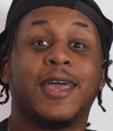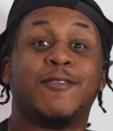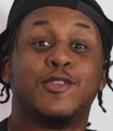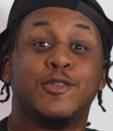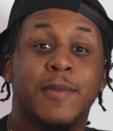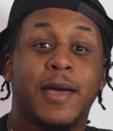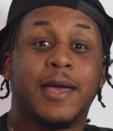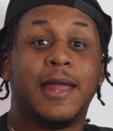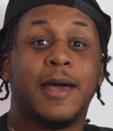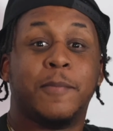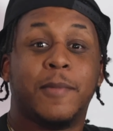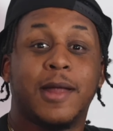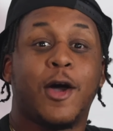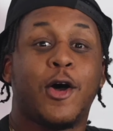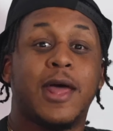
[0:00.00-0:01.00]
if you making that
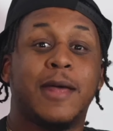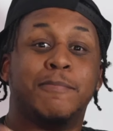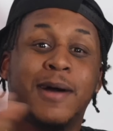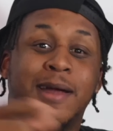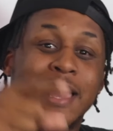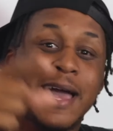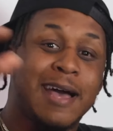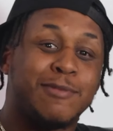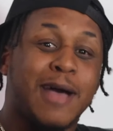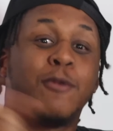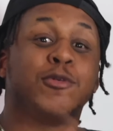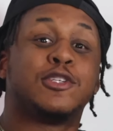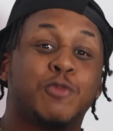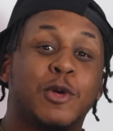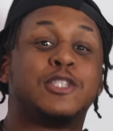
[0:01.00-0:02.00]
money. All that money, I, I
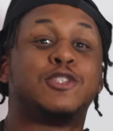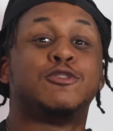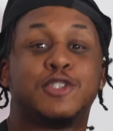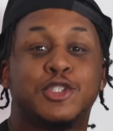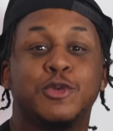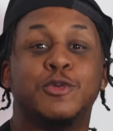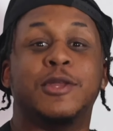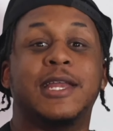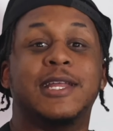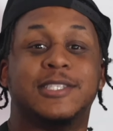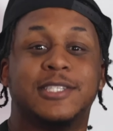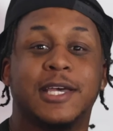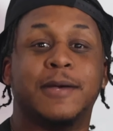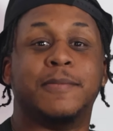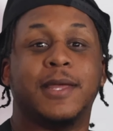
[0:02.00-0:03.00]
was yeah, with you shooting yeah, in the
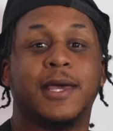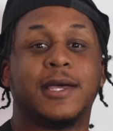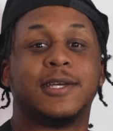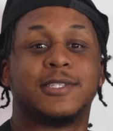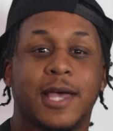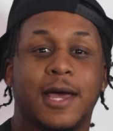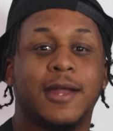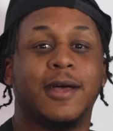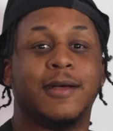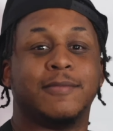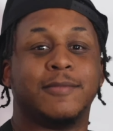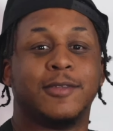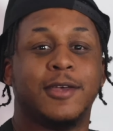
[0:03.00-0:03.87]
gym. Yeah, nigga, I'm gonna cave your